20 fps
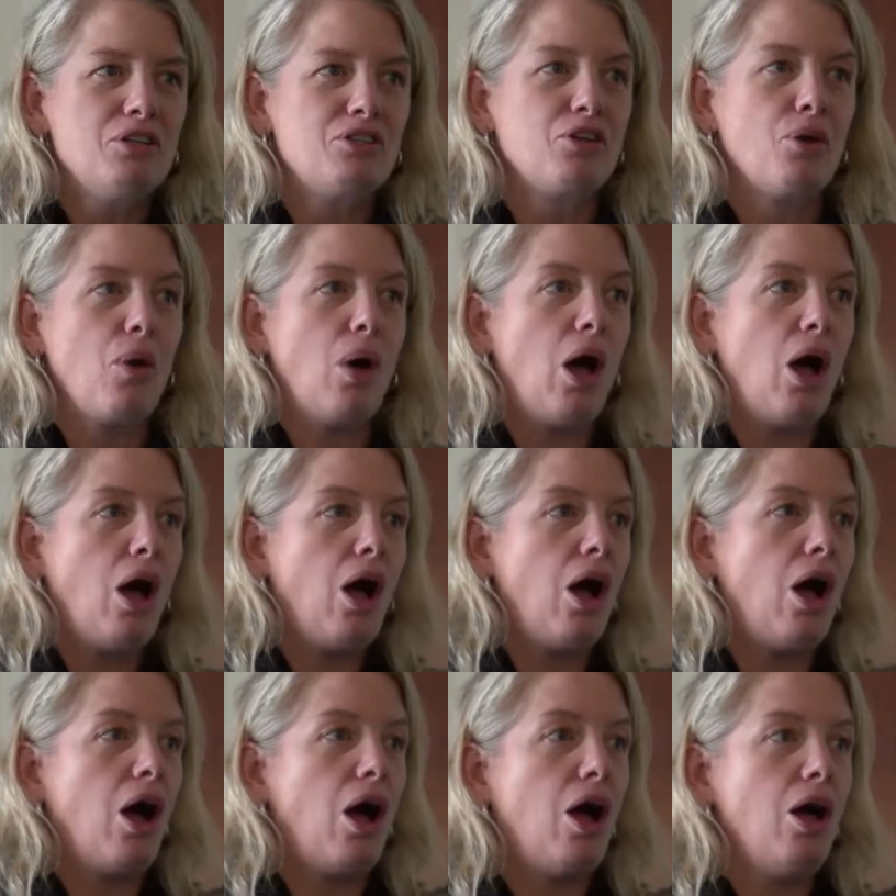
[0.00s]
So
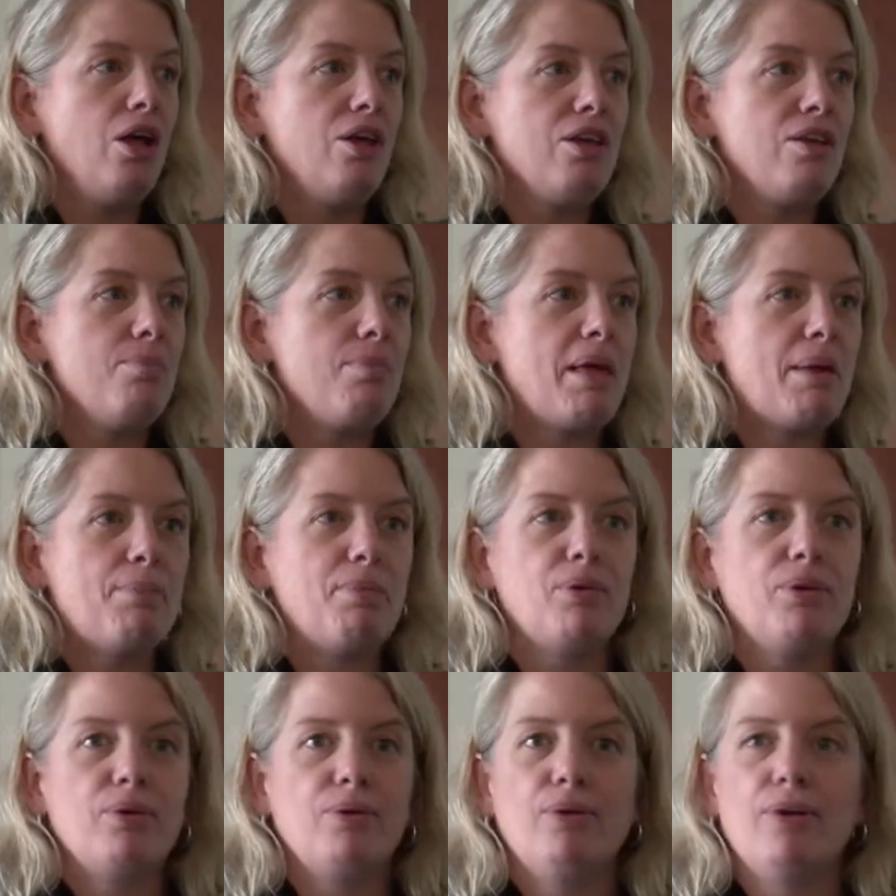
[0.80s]
all you
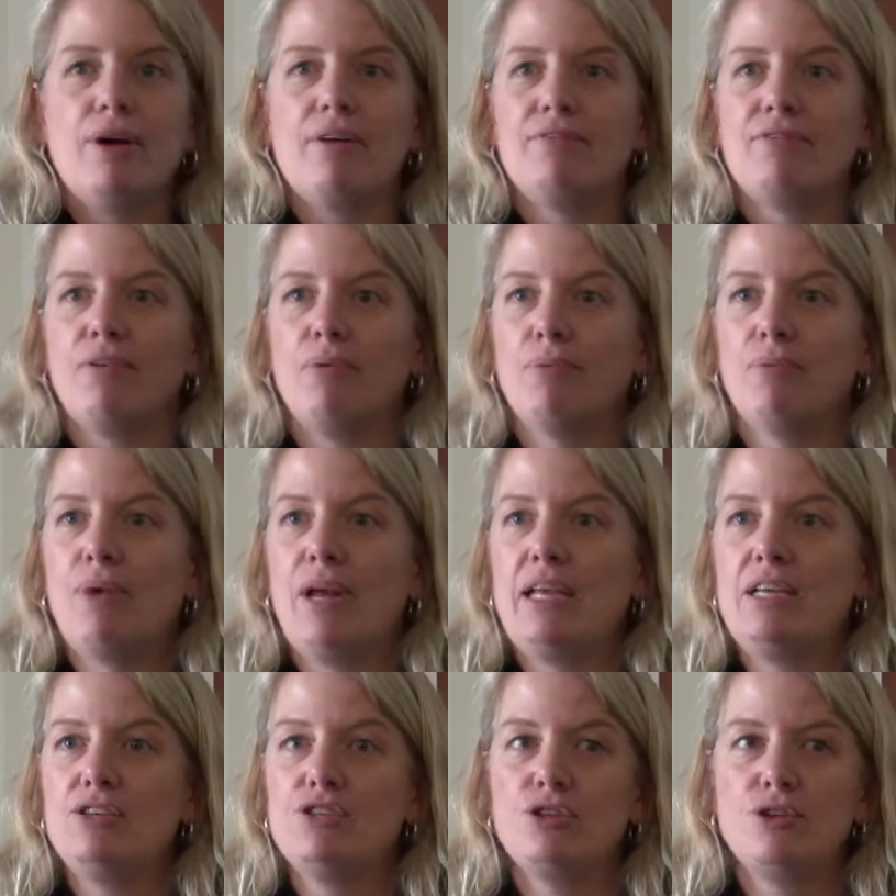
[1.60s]
people who have
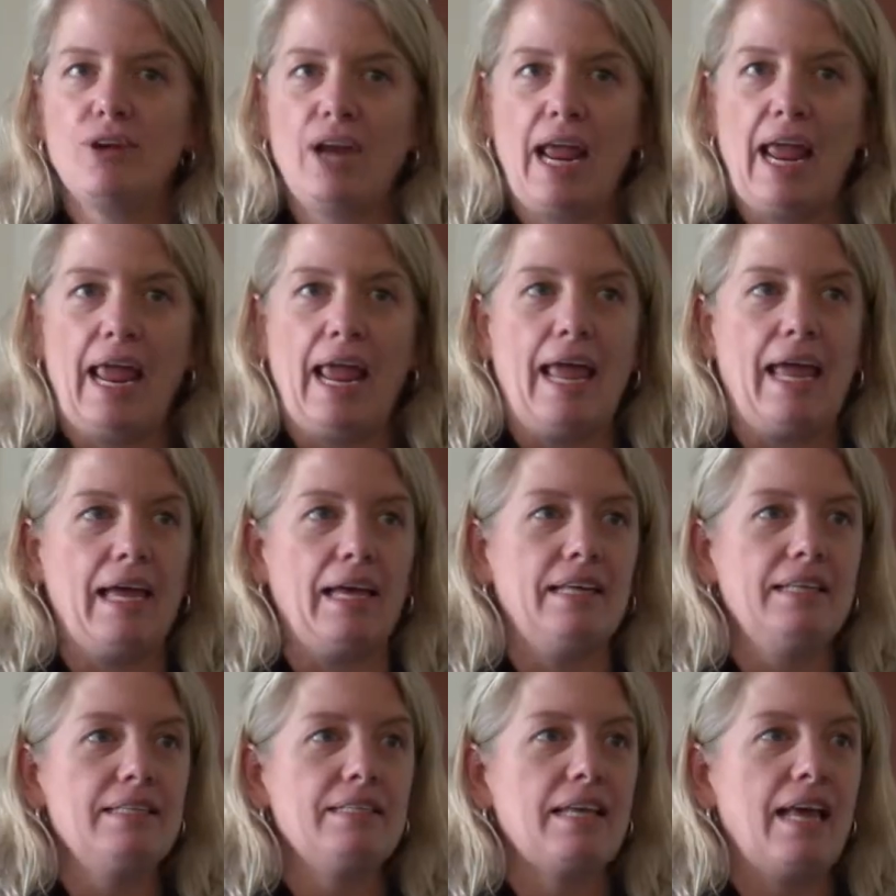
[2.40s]
raised your
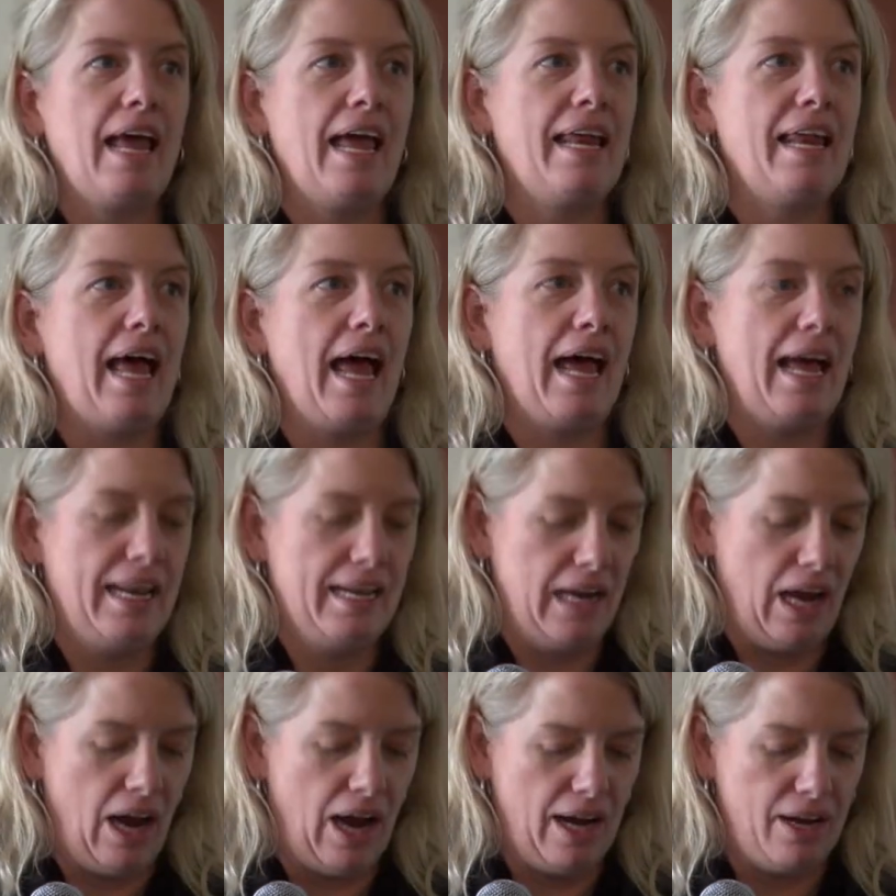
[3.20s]
hand and
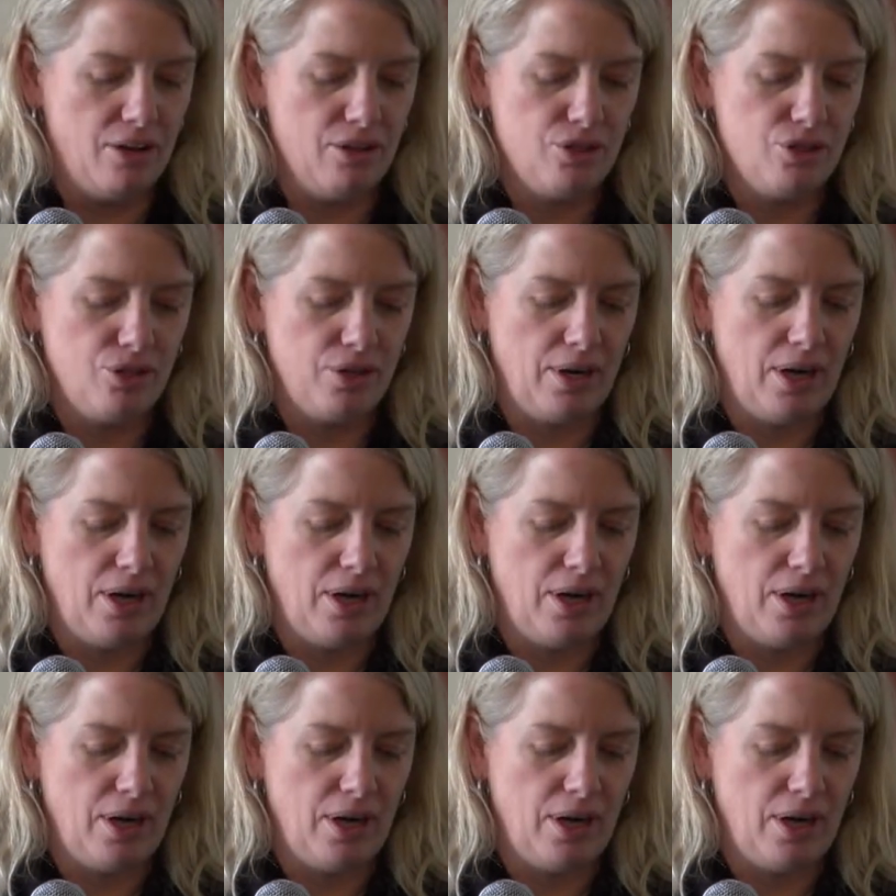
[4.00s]
had blood